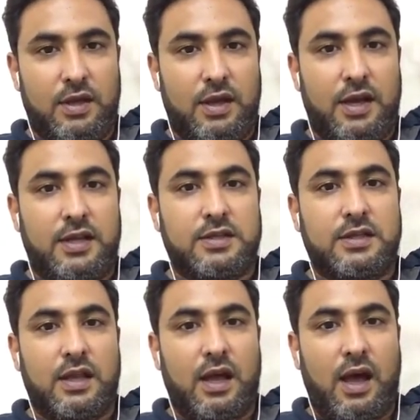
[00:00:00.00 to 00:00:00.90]
It is
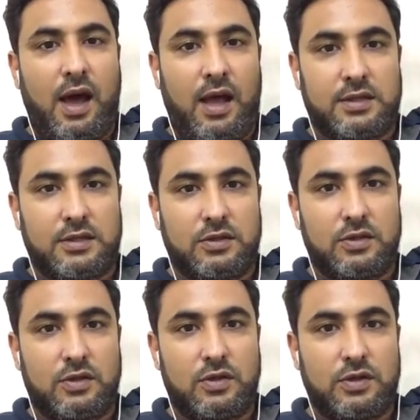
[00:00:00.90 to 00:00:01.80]
us.
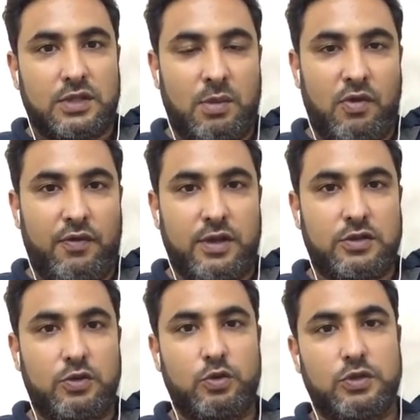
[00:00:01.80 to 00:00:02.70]
Some of us
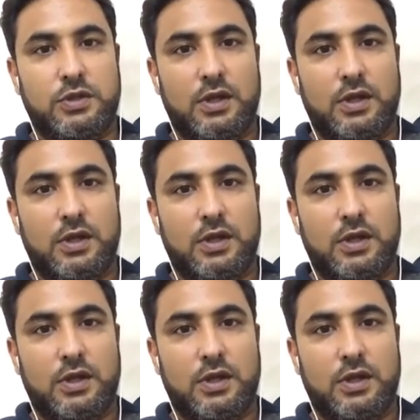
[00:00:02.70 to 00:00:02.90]
use